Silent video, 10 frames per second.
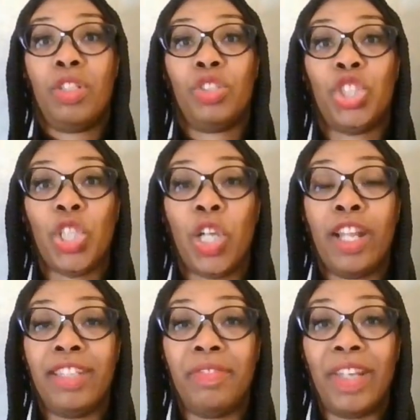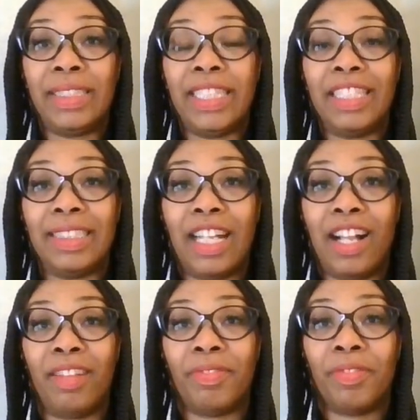start investing
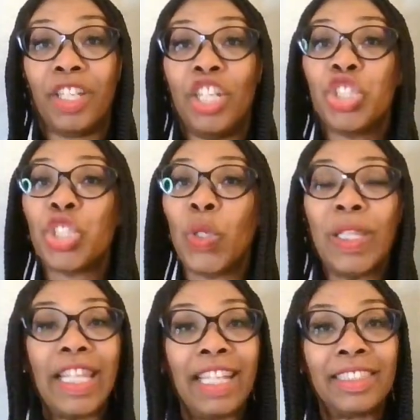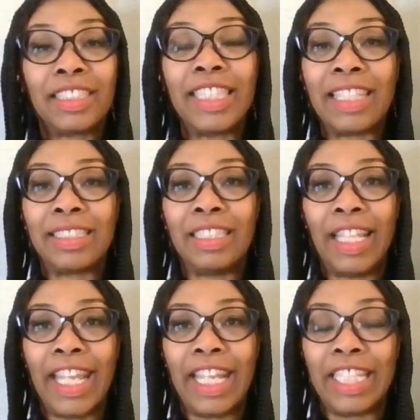yourself. So let's not
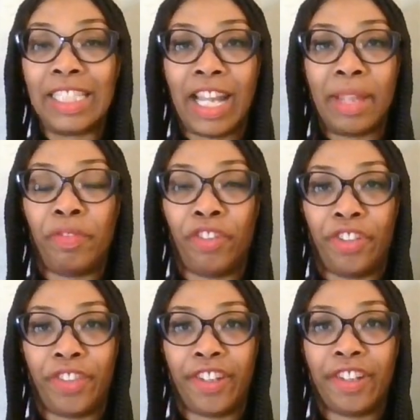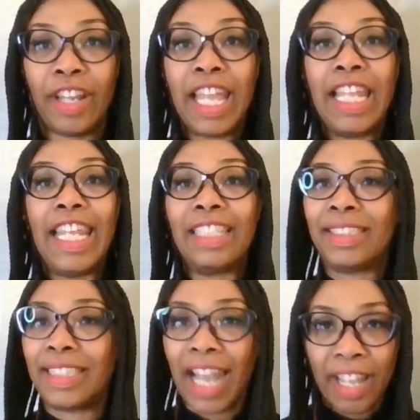delay any time further.
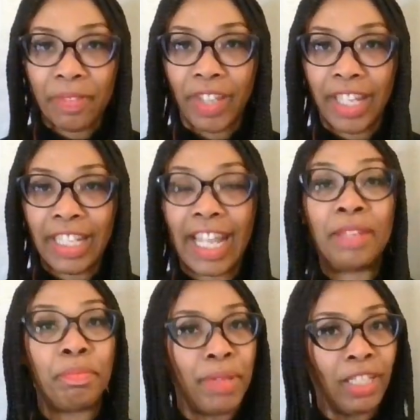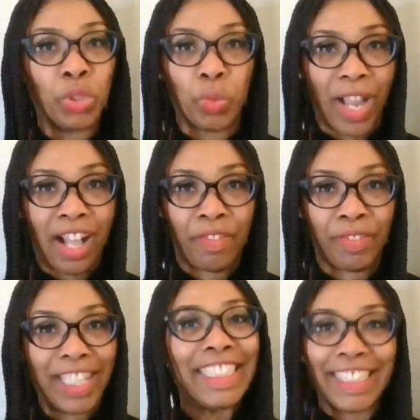Let's dive in and build
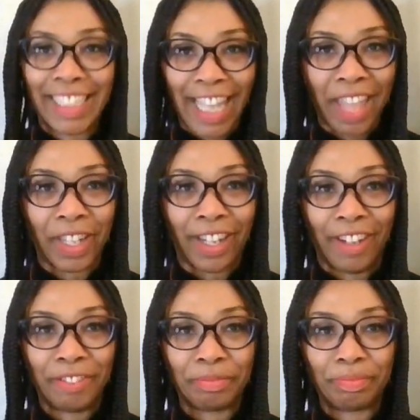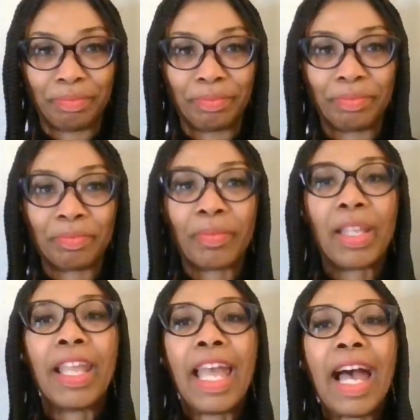wealth together.
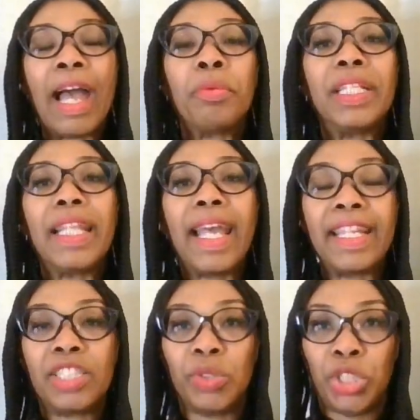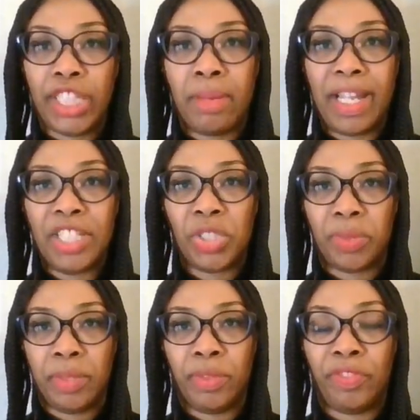I would like to share my
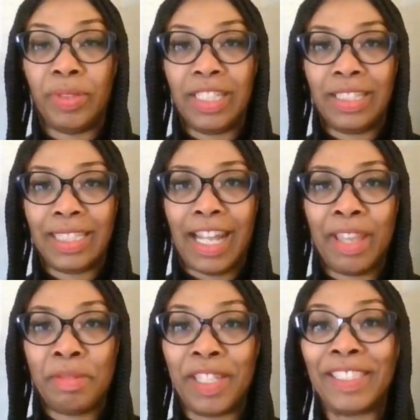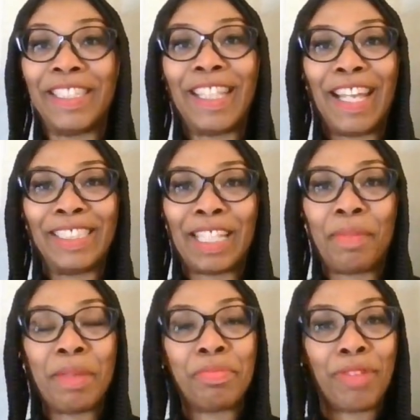screen with you this time because the last
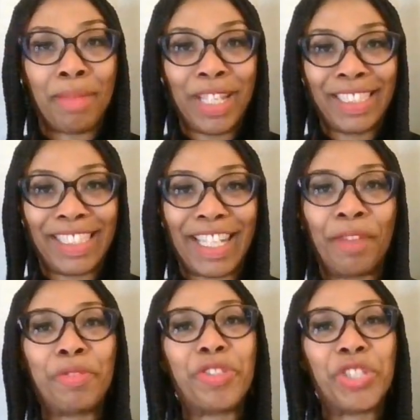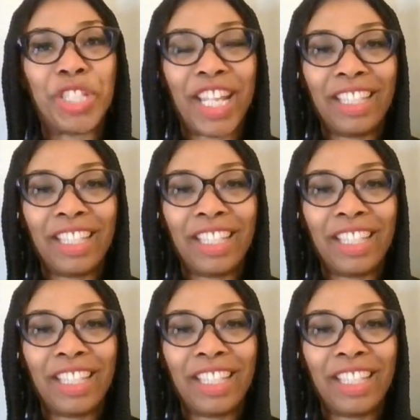time I promised that I would share